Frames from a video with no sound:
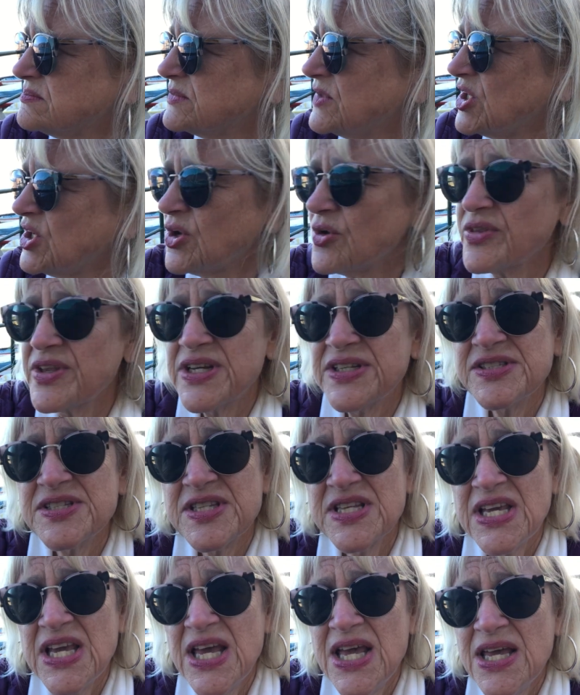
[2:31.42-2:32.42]
you know, that's
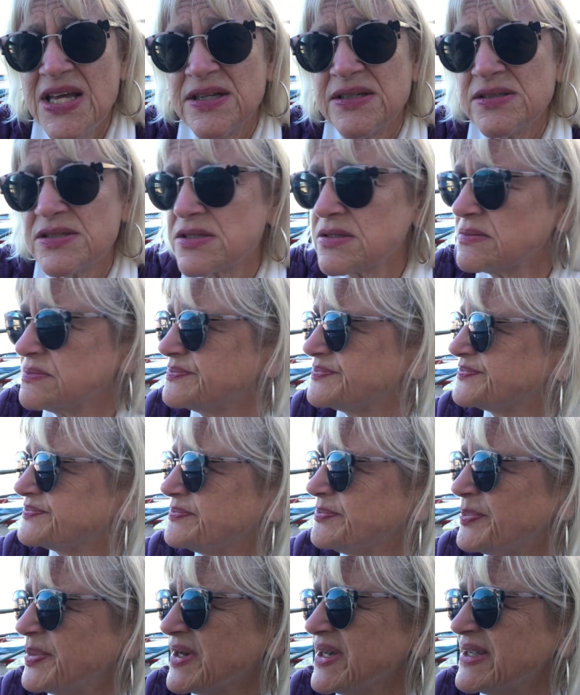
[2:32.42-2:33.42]
the end.
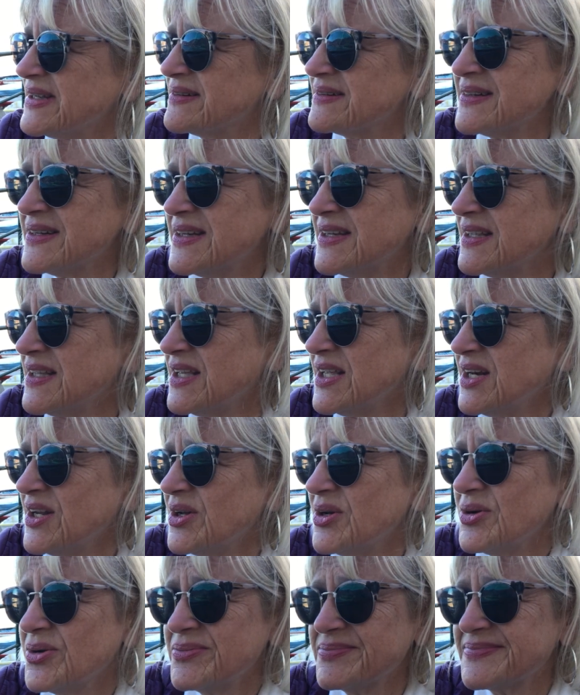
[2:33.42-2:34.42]
But, you
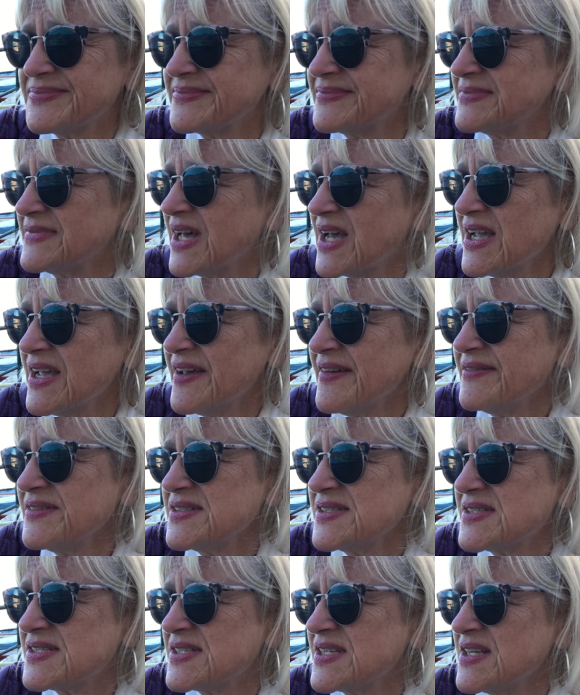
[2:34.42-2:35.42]
know, I
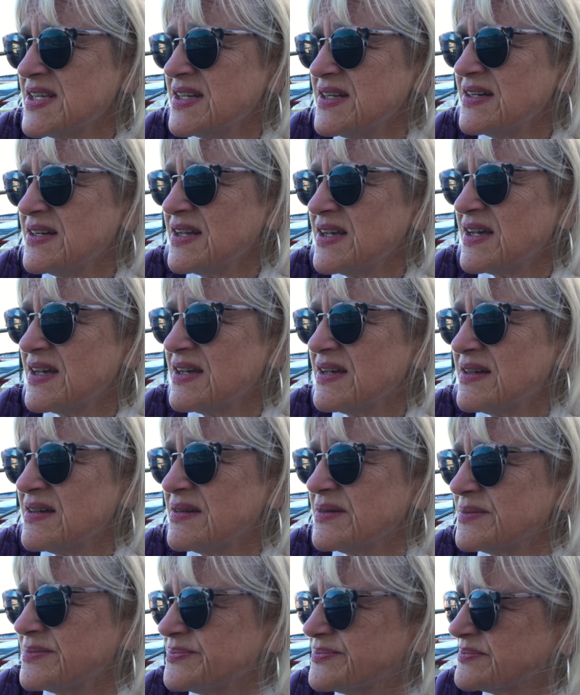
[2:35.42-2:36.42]
haven't seen
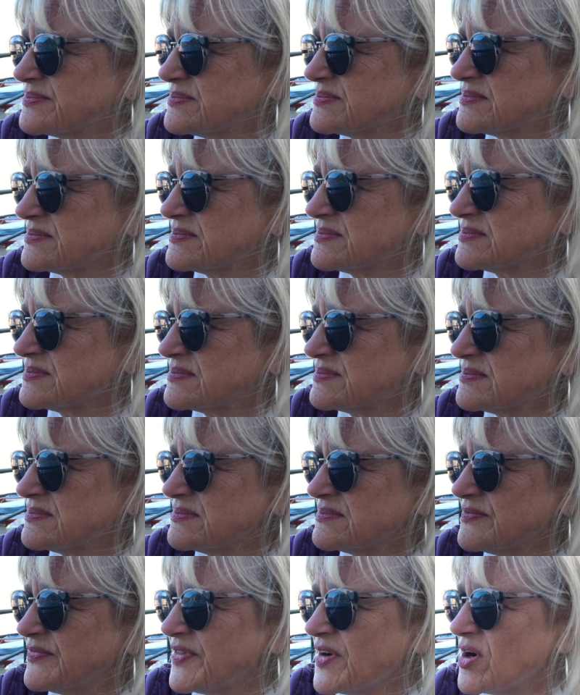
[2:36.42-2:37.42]

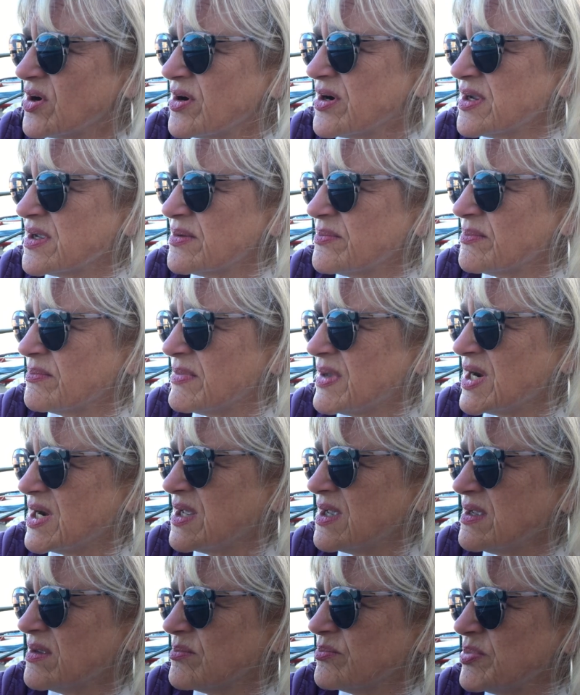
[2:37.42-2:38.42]
very
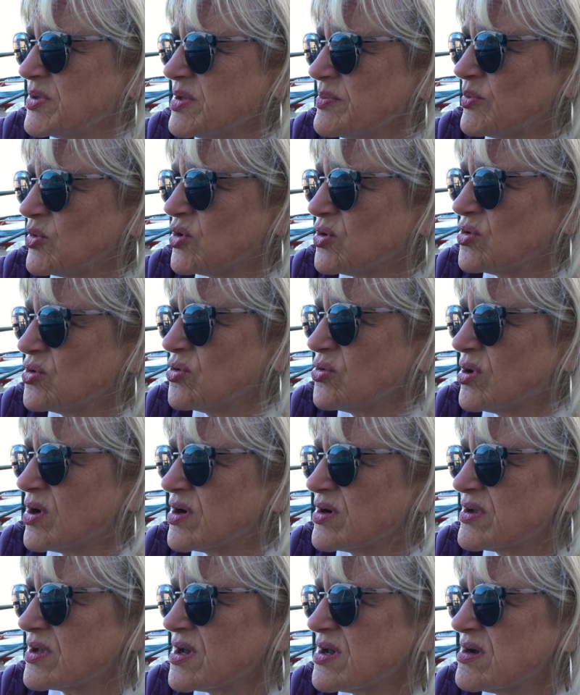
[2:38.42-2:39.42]
many people who
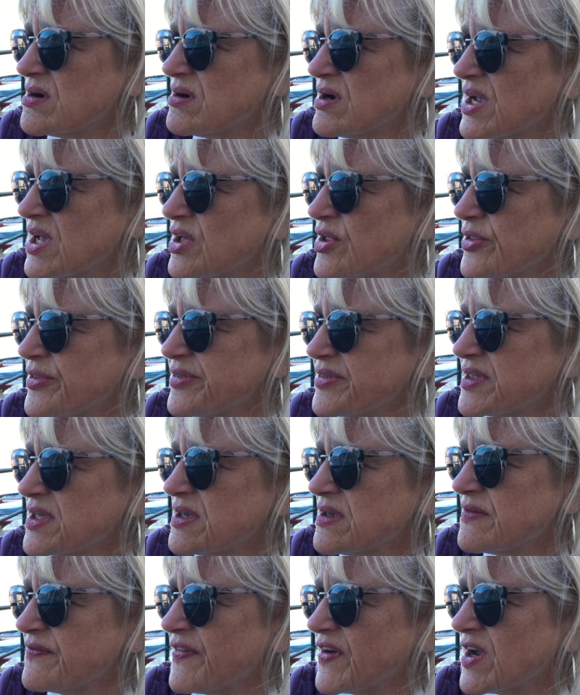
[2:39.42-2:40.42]
are young,
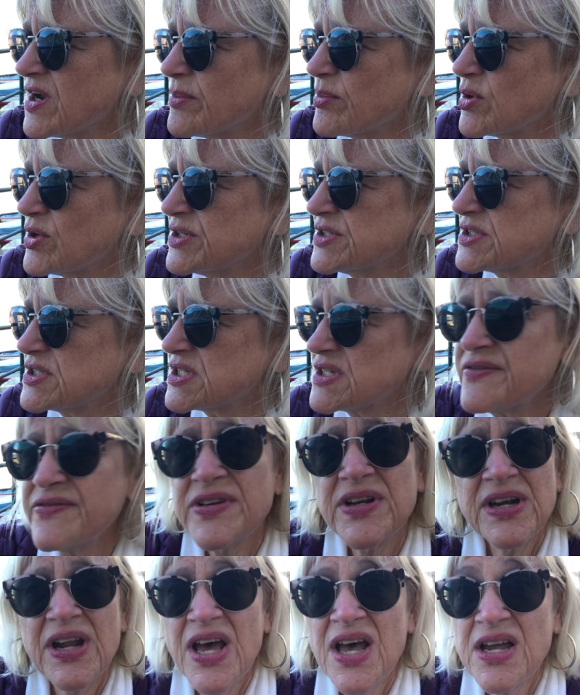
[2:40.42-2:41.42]
healthy, vibrant,
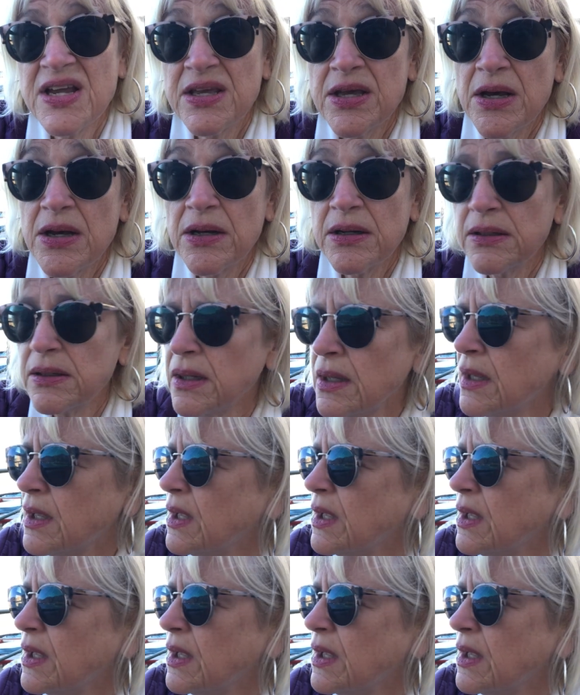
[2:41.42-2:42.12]
even not young,